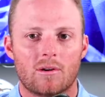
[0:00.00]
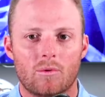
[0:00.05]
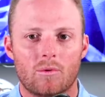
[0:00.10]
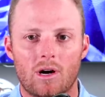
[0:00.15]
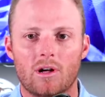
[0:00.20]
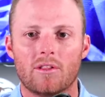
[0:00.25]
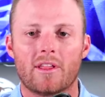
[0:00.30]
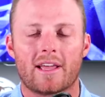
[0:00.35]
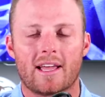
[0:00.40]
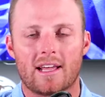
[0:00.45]

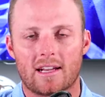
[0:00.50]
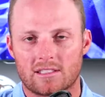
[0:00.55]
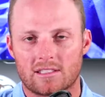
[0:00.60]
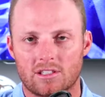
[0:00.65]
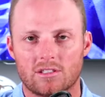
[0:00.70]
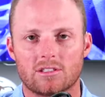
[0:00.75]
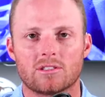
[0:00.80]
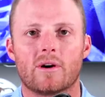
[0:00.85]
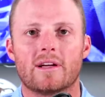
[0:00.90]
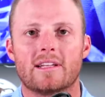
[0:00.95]
Well, they got to
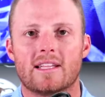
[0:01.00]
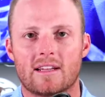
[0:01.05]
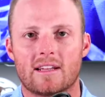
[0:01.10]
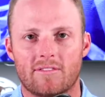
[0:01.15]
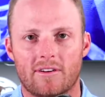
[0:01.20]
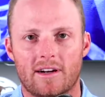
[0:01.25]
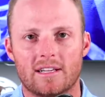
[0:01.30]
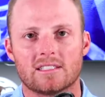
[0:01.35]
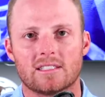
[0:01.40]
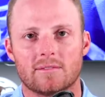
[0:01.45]
start to
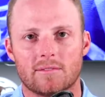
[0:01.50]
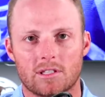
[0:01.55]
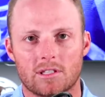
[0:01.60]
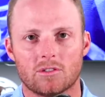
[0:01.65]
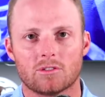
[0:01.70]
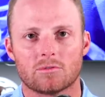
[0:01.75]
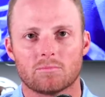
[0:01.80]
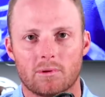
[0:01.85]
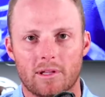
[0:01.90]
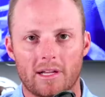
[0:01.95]
identify some of
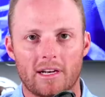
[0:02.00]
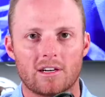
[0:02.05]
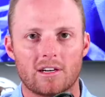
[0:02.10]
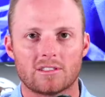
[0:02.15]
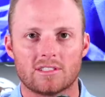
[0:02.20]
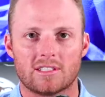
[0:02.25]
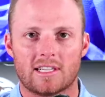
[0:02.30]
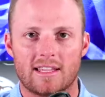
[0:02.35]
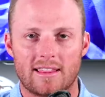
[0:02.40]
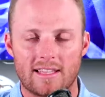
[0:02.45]
those
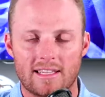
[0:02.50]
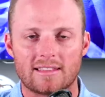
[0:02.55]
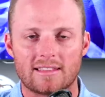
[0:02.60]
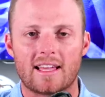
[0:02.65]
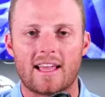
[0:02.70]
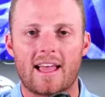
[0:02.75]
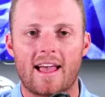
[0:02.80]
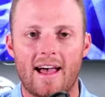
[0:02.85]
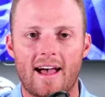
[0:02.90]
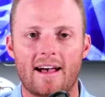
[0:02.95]
players, and I think
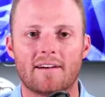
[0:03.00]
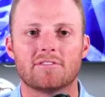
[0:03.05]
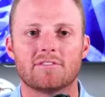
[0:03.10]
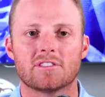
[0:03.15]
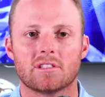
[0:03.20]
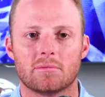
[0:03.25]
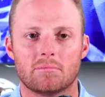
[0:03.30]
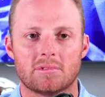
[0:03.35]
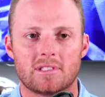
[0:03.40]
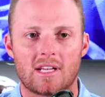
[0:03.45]
they have
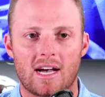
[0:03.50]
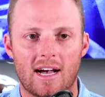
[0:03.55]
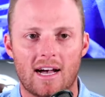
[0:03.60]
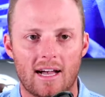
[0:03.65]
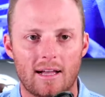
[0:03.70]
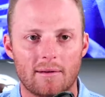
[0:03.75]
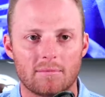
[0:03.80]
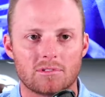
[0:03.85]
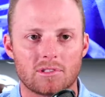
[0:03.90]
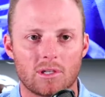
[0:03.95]
some
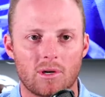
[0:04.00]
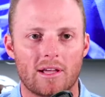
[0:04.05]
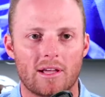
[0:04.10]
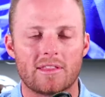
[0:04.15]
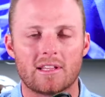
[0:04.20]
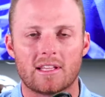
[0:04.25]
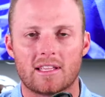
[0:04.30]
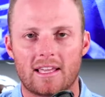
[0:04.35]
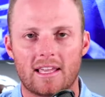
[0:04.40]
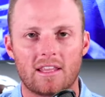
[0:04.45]
time. So I
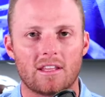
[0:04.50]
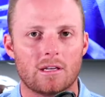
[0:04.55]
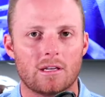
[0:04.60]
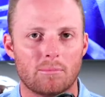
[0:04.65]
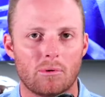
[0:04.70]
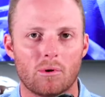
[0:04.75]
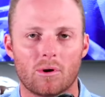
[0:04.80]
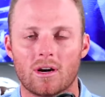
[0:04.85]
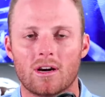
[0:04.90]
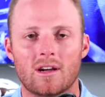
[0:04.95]
think Kalen
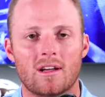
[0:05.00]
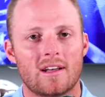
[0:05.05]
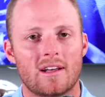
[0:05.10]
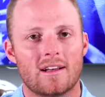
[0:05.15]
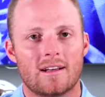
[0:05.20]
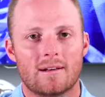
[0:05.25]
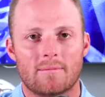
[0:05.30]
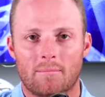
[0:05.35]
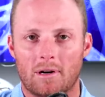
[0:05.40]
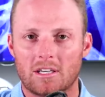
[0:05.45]
DeBoer,
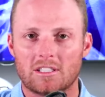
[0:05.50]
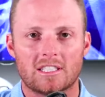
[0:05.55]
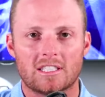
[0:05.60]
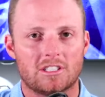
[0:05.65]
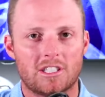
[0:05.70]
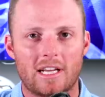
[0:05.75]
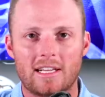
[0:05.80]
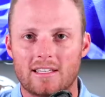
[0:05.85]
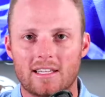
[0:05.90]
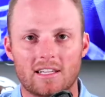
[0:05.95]
much like
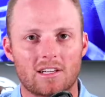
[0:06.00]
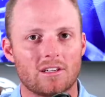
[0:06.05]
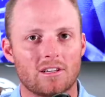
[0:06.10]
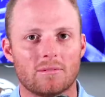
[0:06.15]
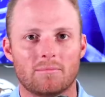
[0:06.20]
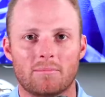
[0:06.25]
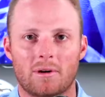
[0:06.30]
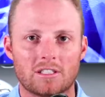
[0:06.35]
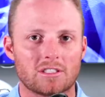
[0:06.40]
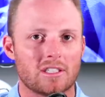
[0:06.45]
Jake
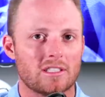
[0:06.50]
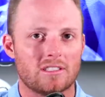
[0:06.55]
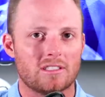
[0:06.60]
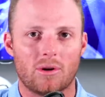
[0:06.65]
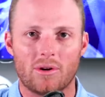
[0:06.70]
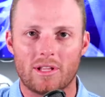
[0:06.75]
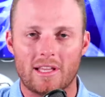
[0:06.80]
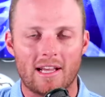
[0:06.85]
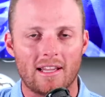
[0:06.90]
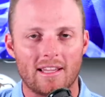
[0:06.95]
Dickert, much like
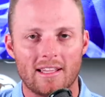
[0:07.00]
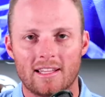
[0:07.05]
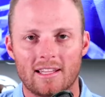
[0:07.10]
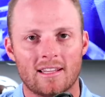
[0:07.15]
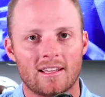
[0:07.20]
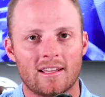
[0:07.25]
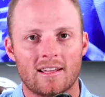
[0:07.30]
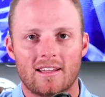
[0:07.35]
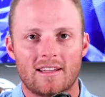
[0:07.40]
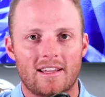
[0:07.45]
Tony
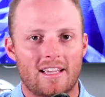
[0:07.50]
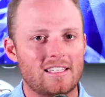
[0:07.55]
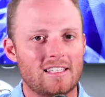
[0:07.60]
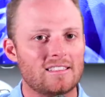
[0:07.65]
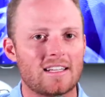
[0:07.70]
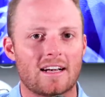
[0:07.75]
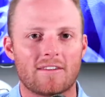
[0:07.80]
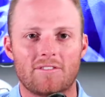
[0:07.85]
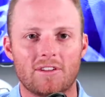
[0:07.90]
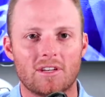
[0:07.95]
Elliott,
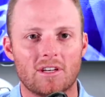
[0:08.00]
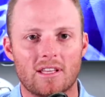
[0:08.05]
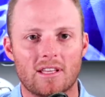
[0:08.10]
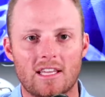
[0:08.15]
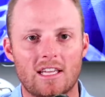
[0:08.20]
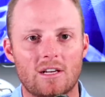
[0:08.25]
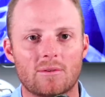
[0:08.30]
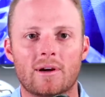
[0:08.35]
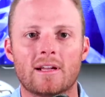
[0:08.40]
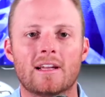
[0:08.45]
he's not feeling the
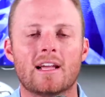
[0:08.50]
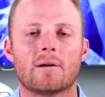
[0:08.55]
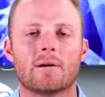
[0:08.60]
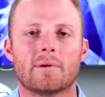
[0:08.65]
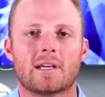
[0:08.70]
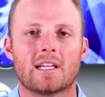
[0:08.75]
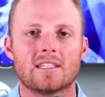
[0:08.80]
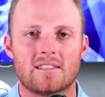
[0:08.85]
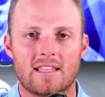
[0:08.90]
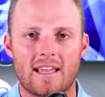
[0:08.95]
heat right now
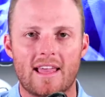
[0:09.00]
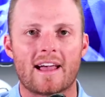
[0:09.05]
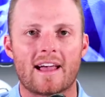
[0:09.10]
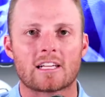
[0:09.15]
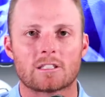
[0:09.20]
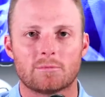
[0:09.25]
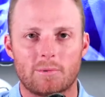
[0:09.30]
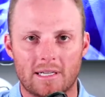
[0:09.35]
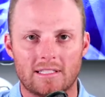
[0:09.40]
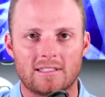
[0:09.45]
because the
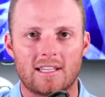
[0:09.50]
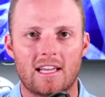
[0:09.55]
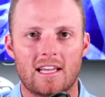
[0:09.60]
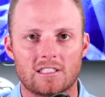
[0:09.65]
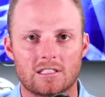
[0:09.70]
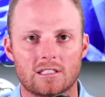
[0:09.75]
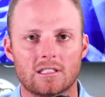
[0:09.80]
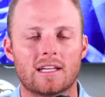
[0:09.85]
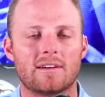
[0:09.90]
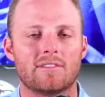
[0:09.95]

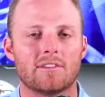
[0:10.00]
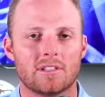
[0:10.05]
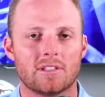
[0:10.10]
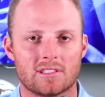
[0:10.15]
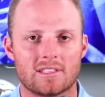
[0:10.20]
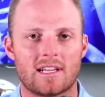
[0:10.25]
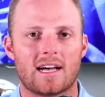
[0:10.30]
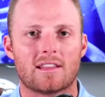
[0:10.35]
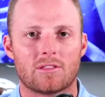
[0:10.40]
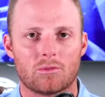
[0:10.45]
expectation level
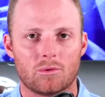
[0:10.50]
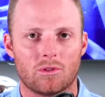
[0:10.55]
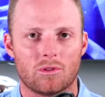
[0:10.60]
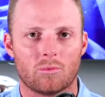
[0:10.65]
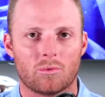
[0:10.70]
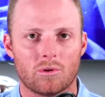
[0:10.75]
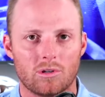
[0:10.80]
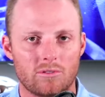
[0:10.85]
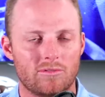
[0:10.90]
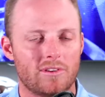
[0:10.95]
is not through
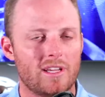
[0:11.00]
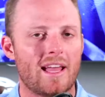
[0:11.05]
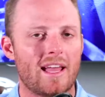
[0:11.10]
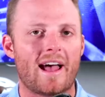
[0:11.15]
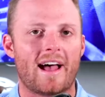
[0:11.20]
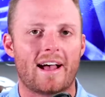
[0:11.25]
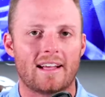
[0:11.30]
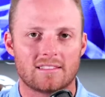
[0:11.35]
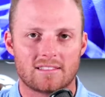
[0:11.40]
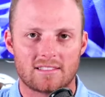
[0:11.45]
the roof. He
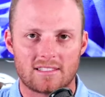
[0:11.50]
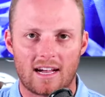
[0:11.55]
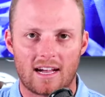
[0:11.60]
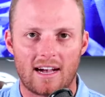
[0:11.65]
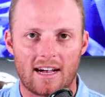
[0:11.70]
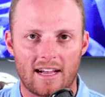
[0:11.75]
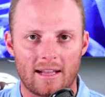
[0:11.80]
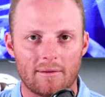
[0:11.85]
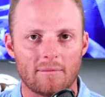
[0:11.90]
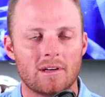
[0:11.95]
has
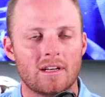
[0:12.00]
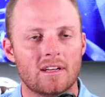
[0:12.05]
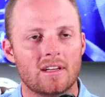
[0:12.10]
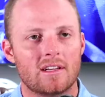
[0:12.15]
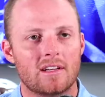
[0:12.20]
time.